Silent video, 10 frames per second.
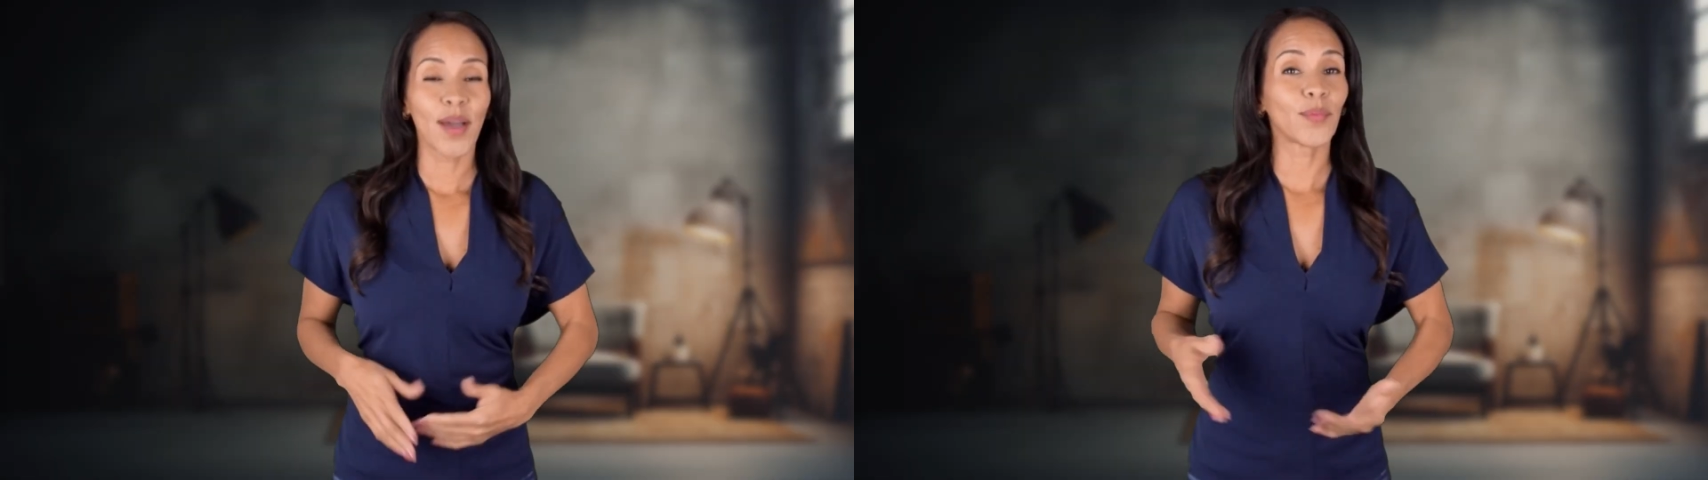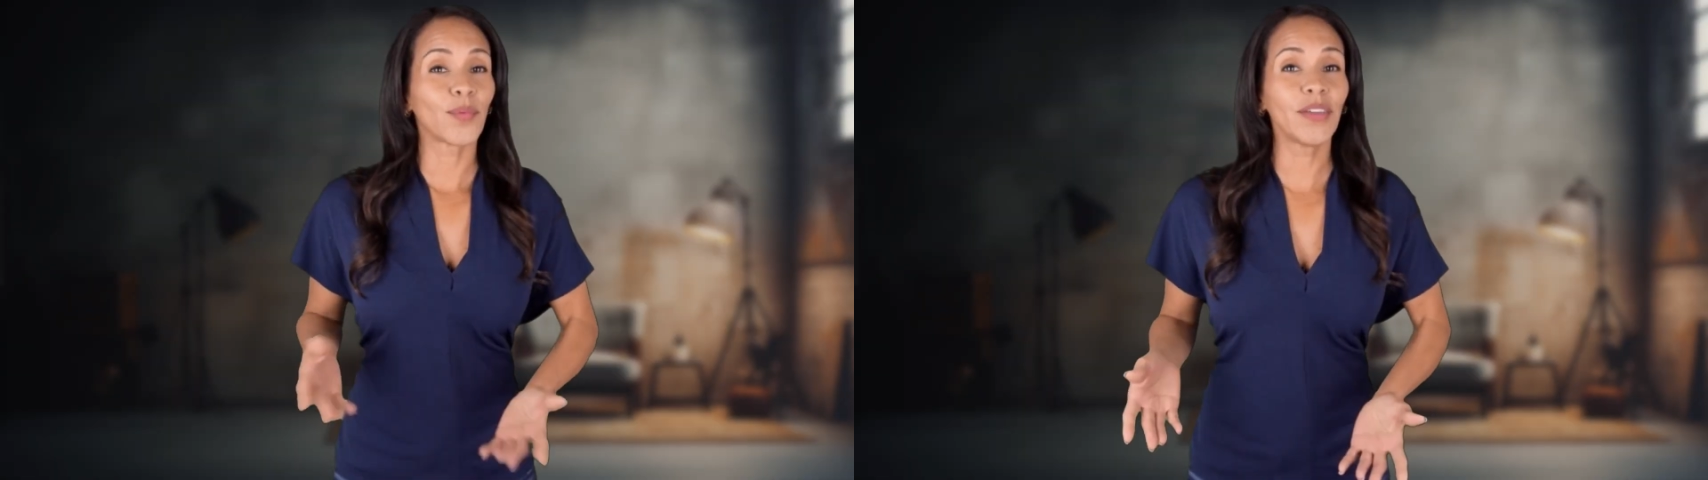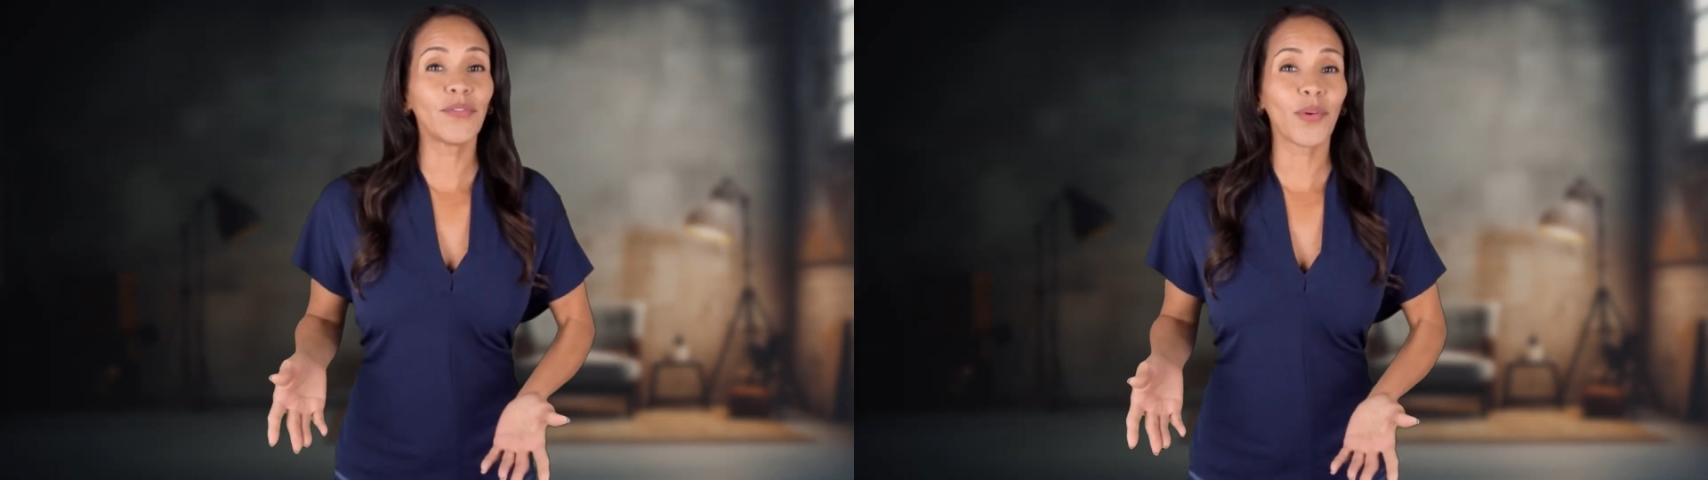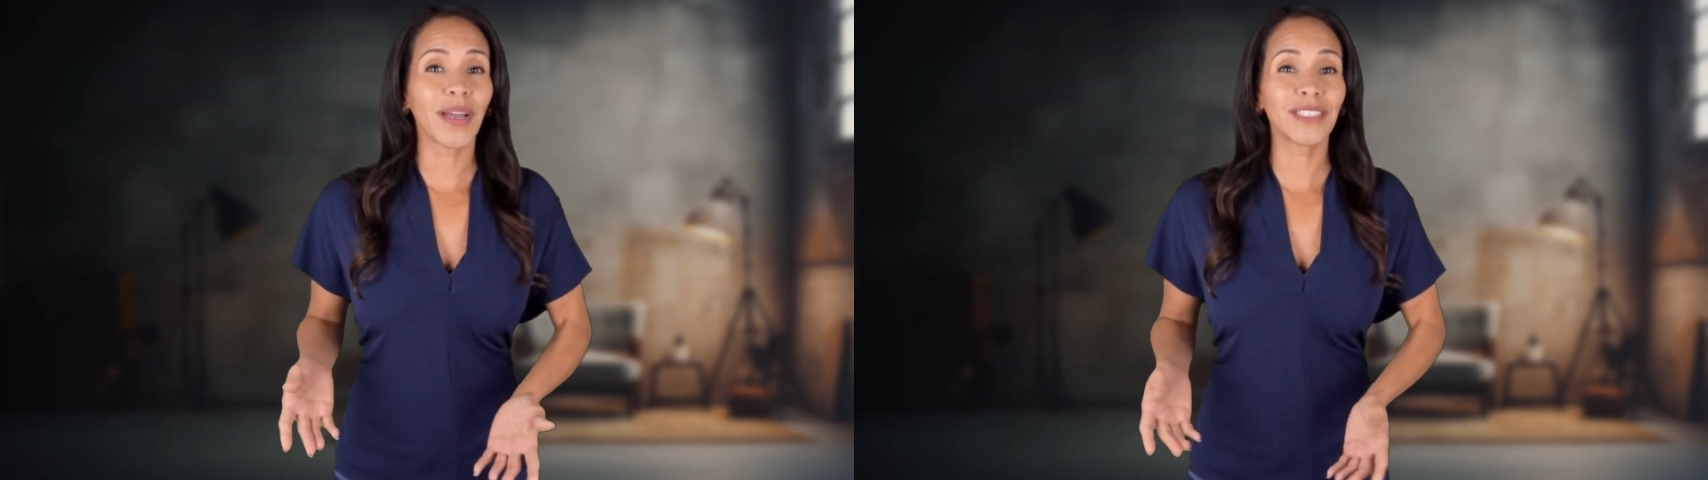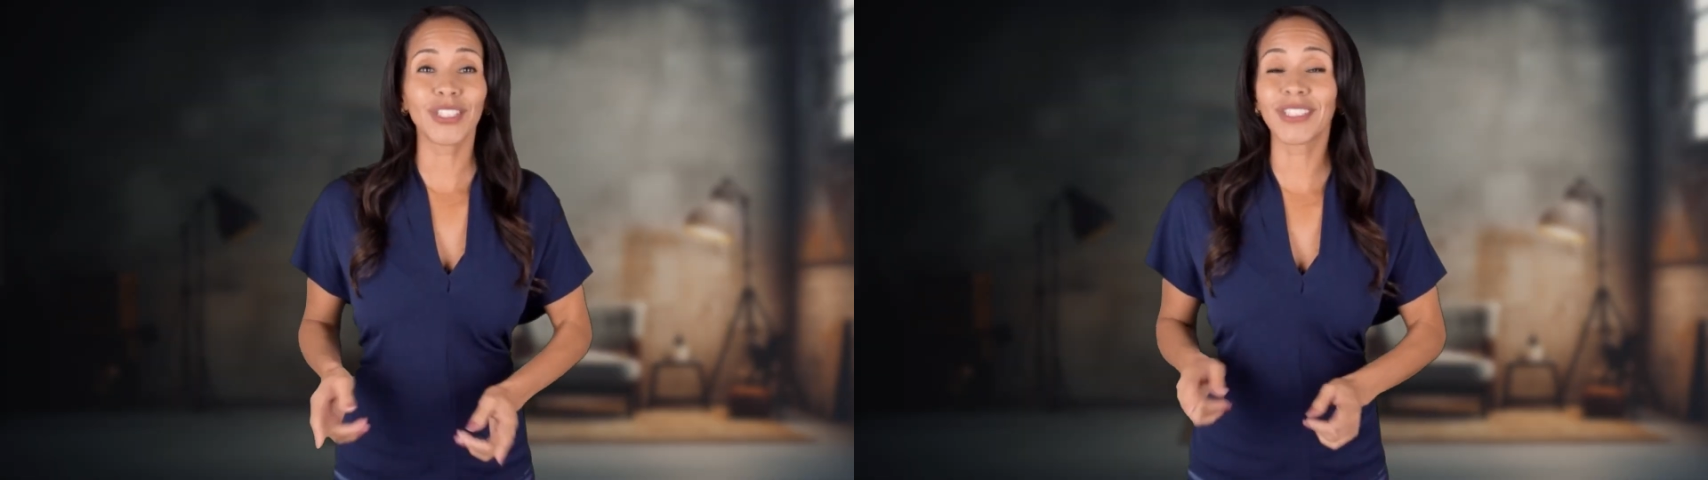We've
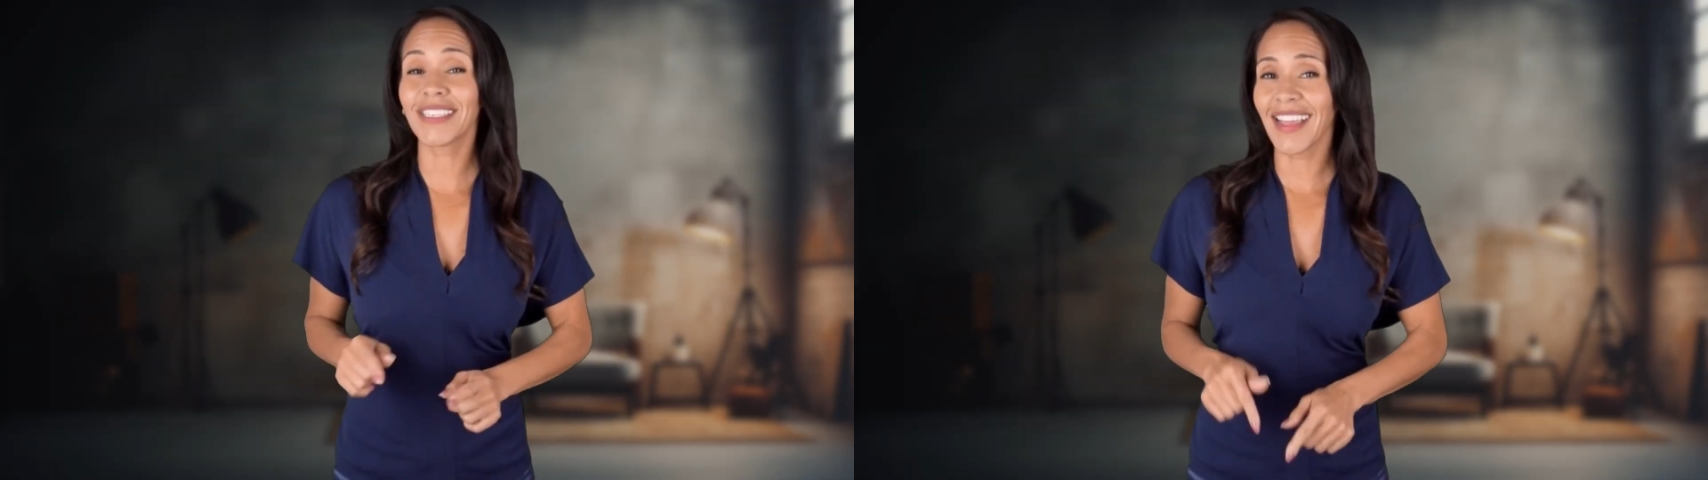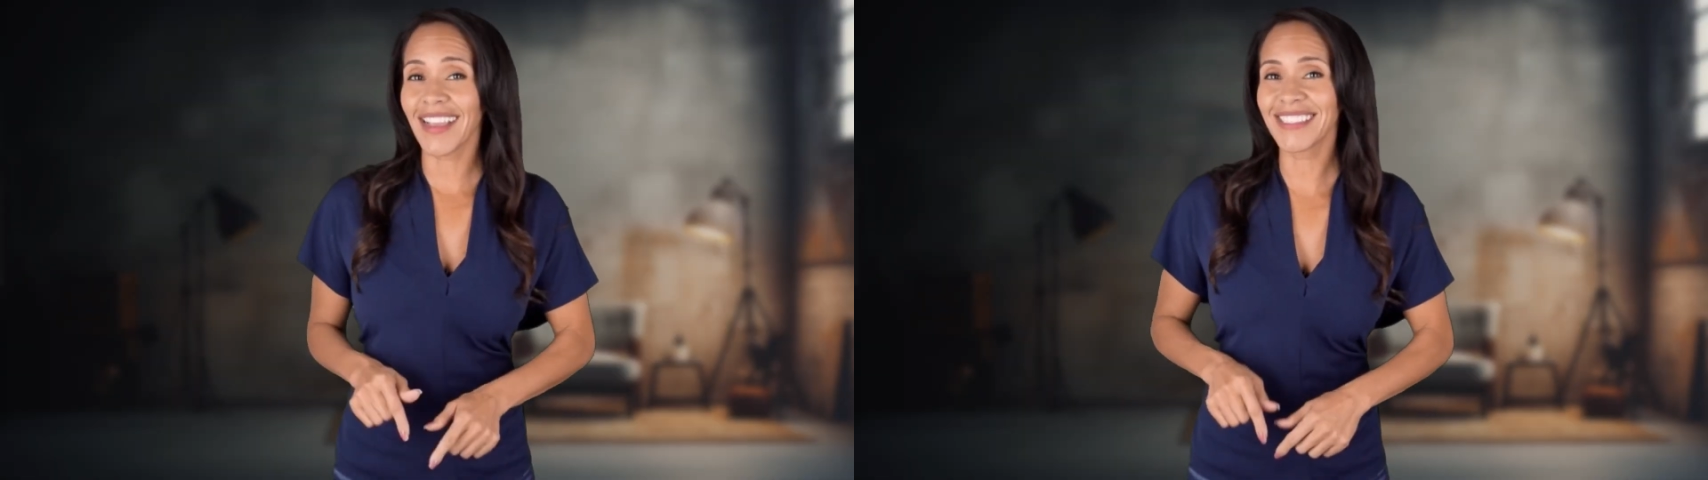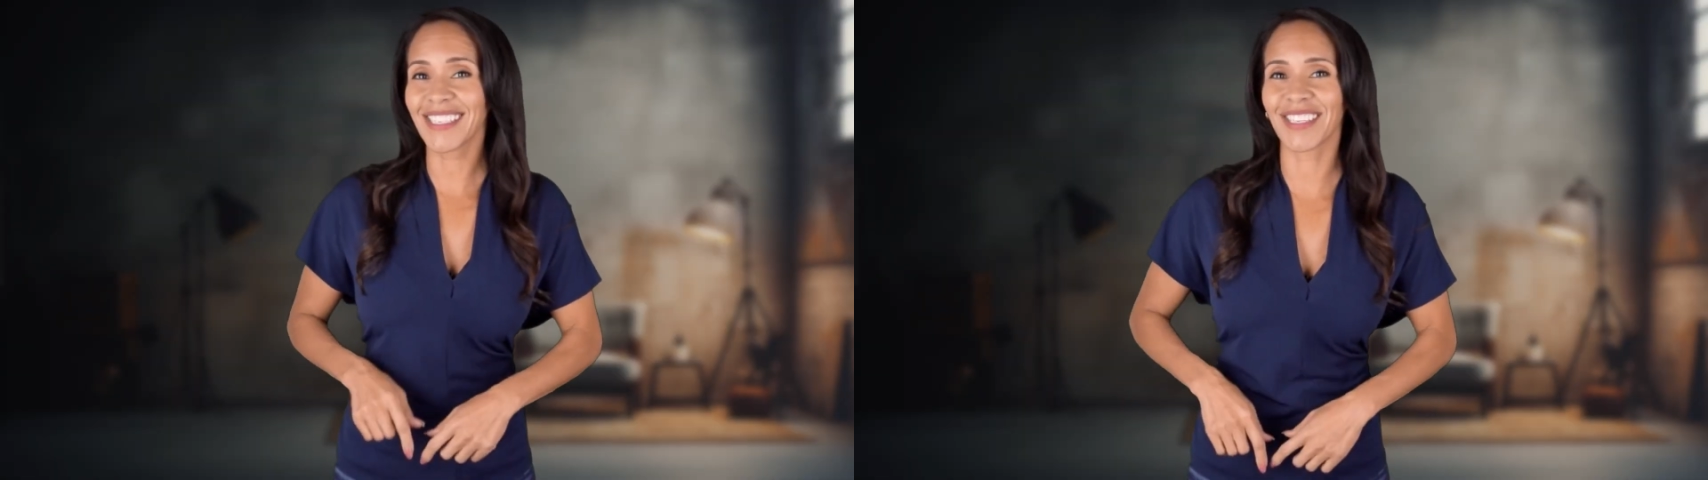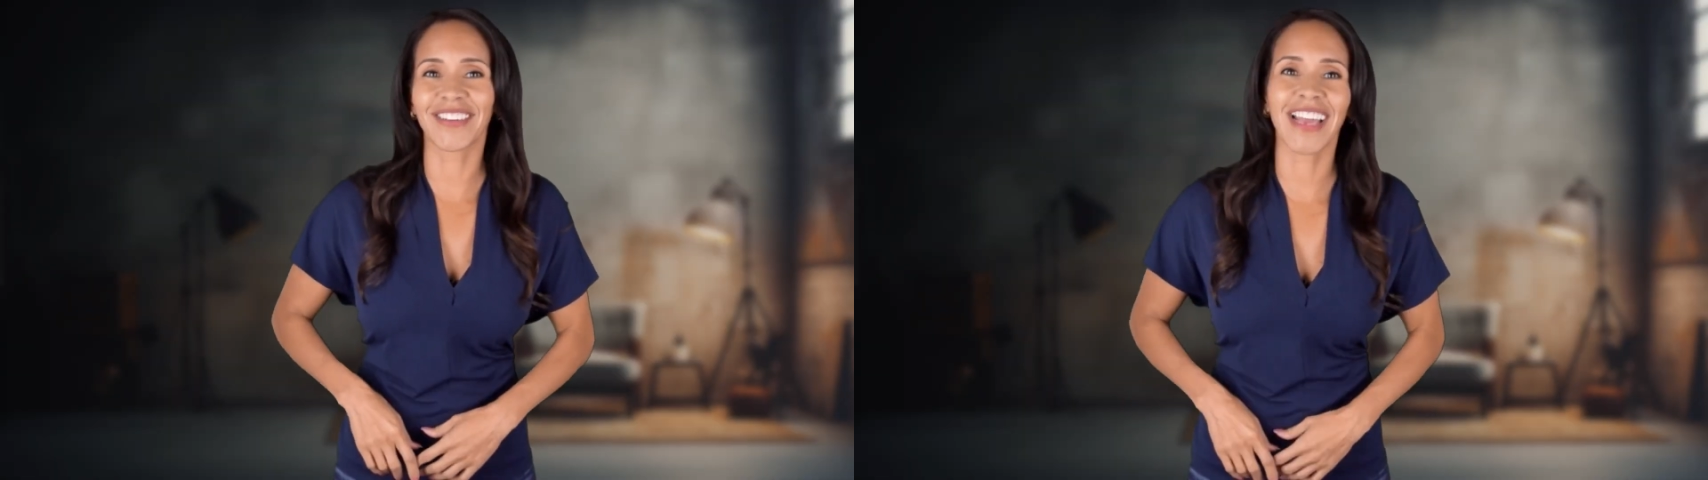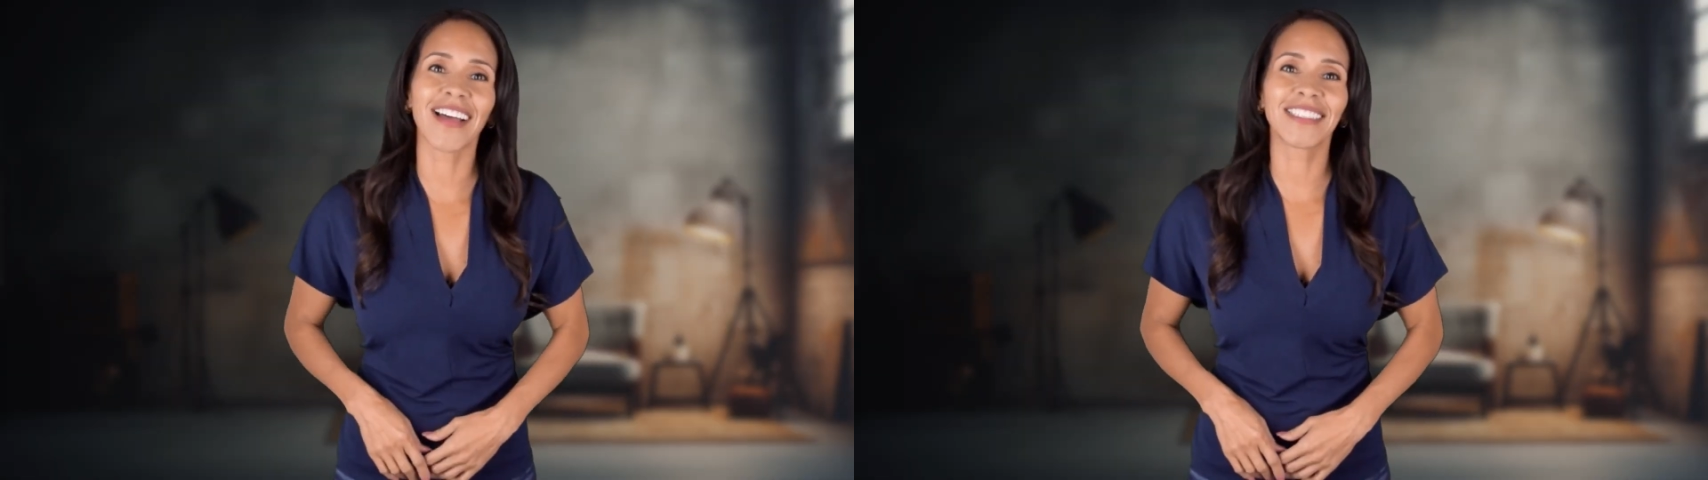quenched today's
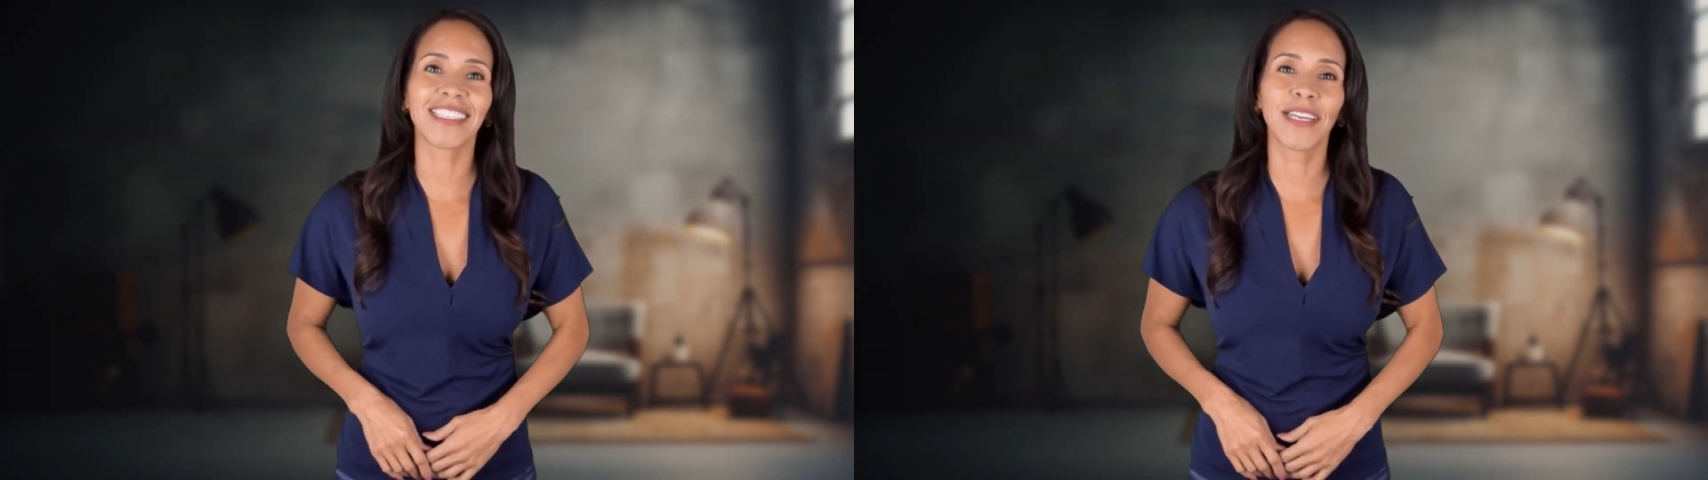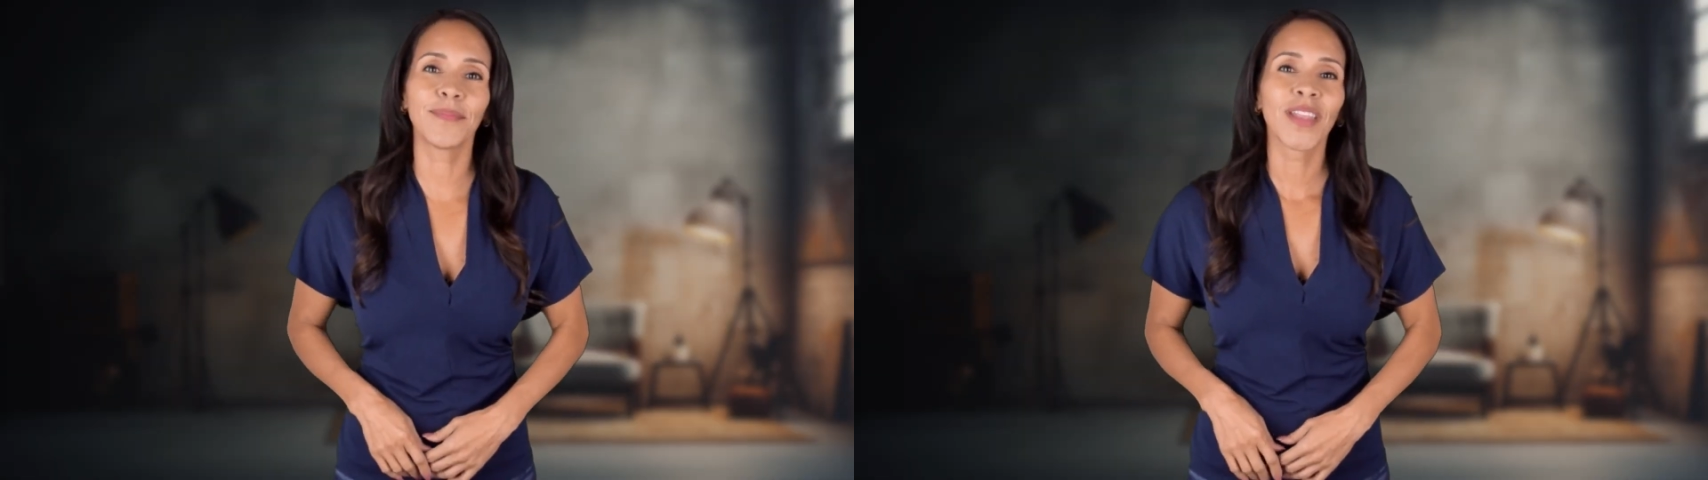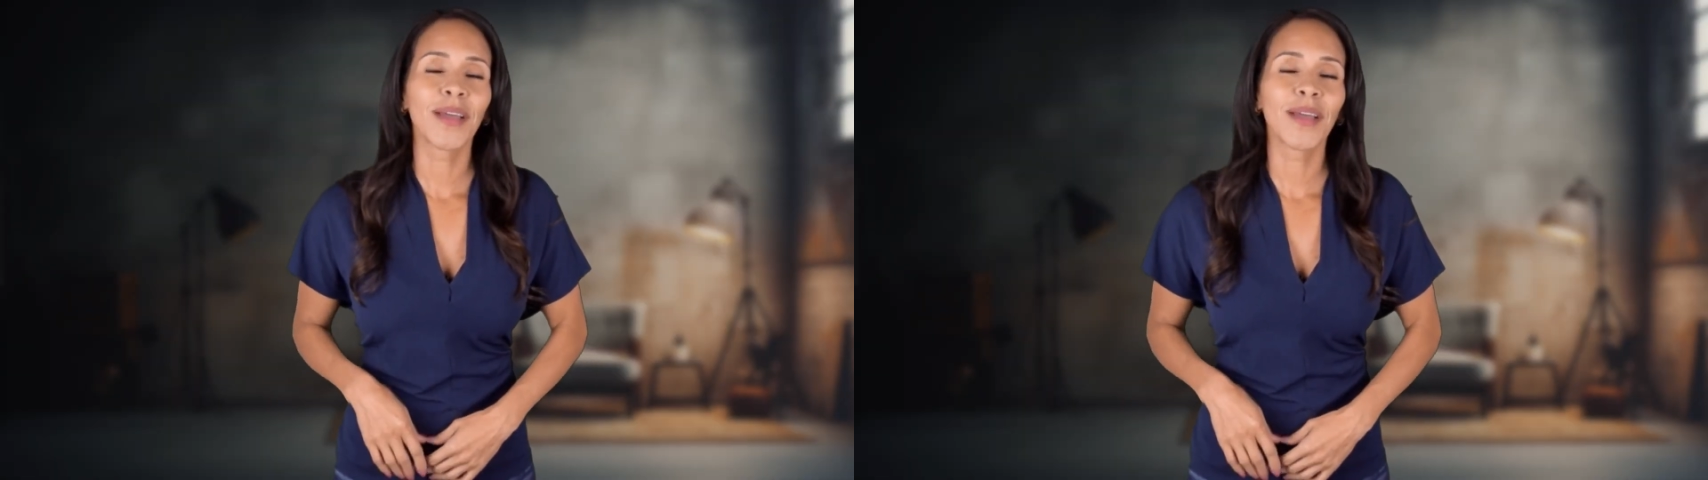curiosity,